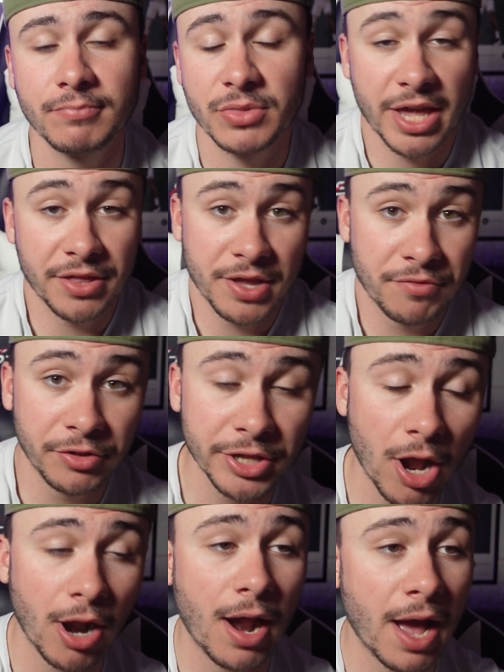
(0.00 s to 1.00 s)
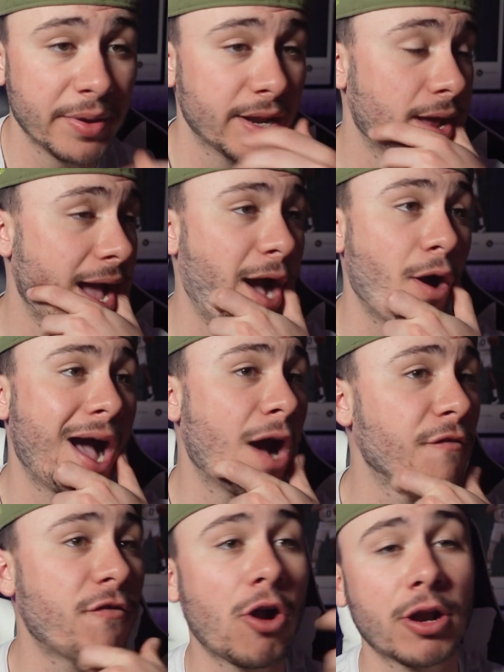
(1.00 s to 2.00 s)
They really are. I mean,
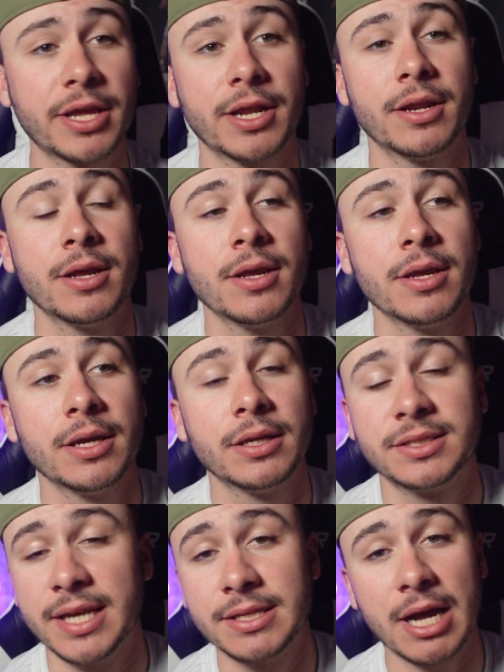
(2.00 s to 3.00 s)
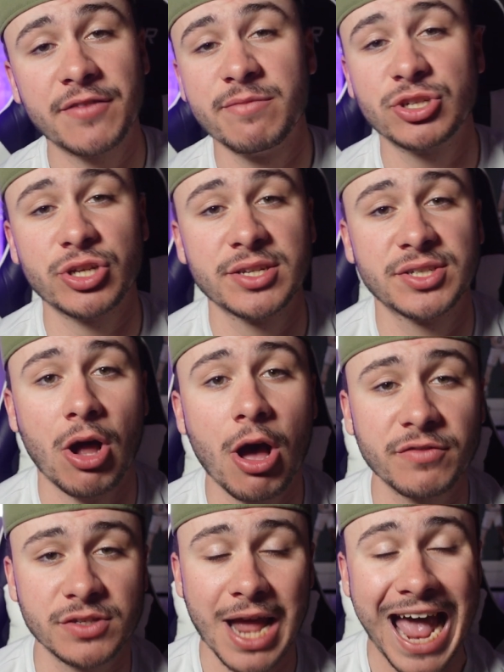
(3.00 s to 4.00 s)
how far can, say Donovan Mitchell has
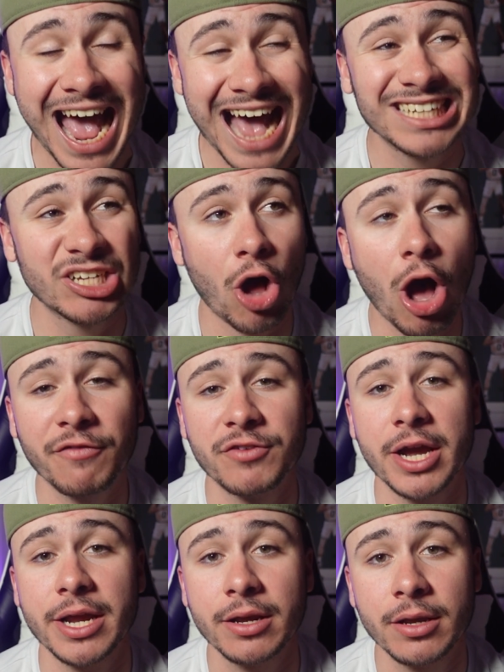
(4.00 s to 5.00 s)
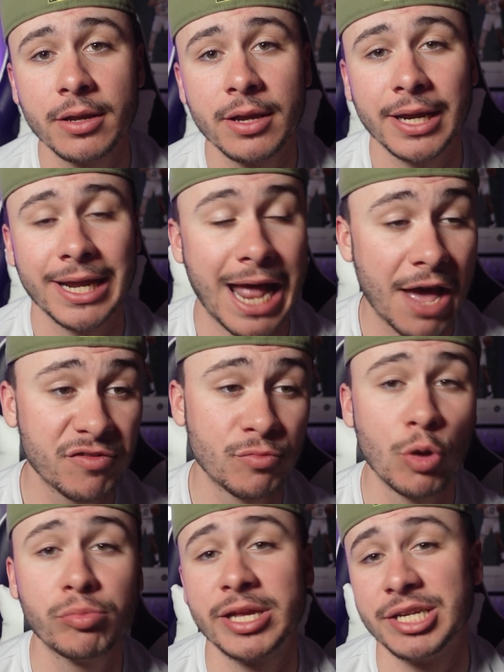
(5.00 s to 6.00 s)
an off night, can Evan
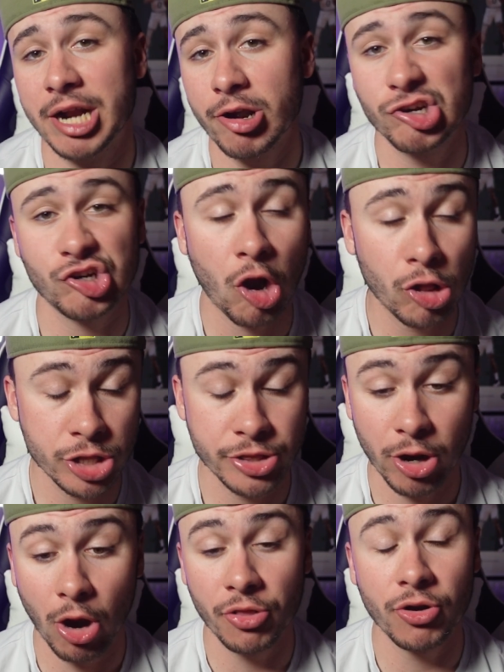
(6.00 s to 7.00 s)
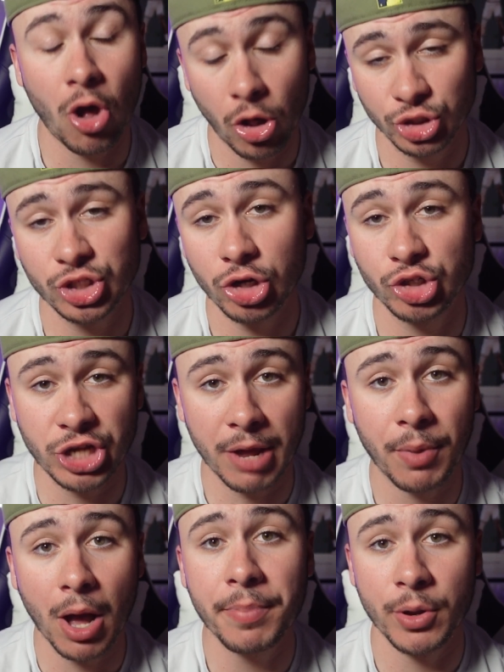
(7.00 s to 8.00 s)
Mobley and Darius Garland, their other all-stars,
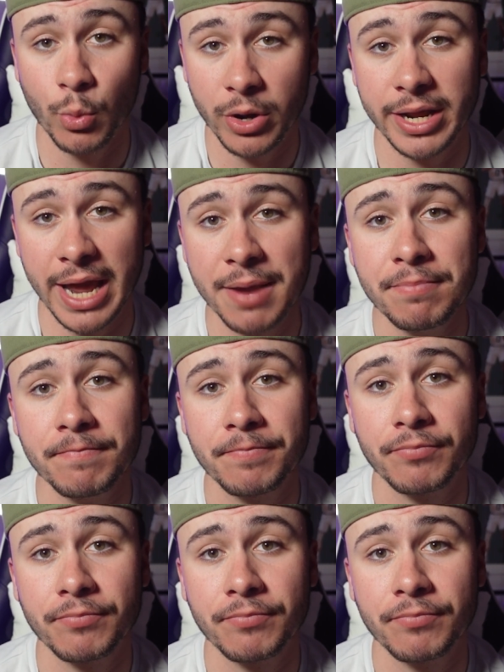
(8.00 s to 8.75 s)
step up and win a game?